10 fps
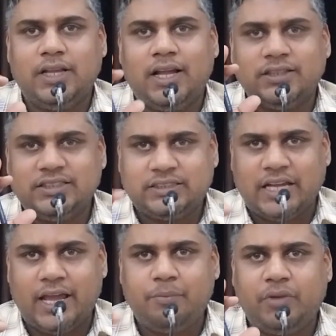And this
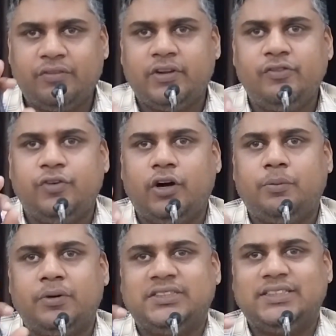time given for
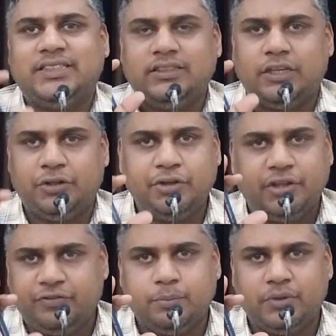processing the new
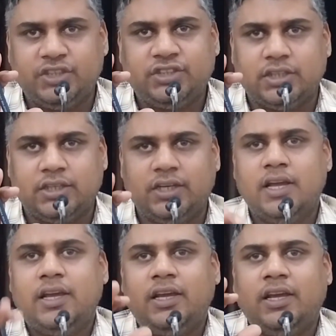information
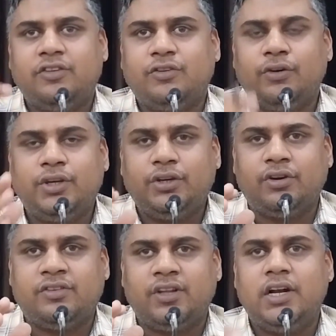is going to
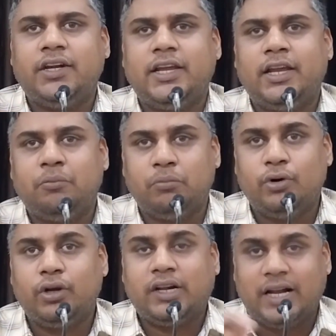result in
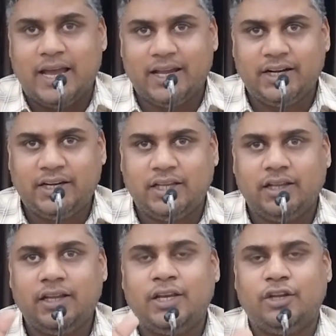more
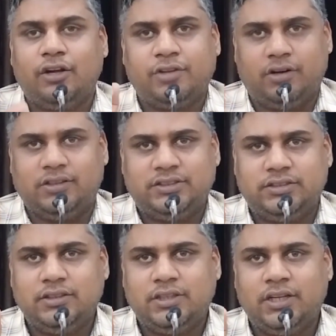clarity in your thoughts,
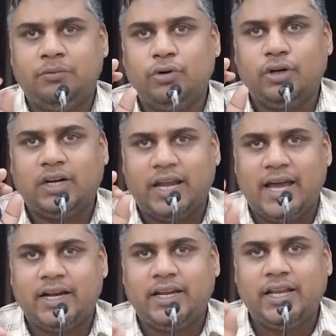in more
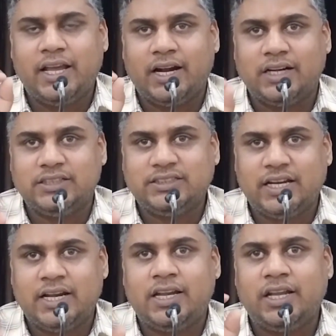clarity and
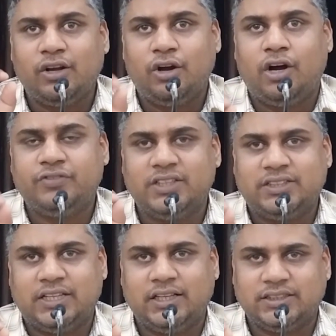understanding of the
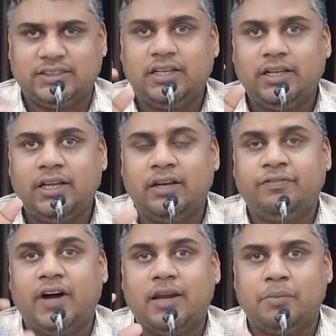things in a
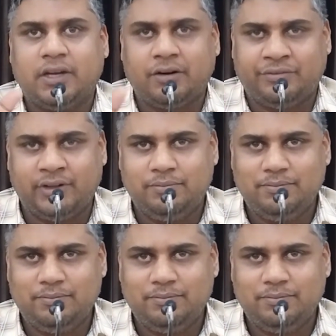far better way.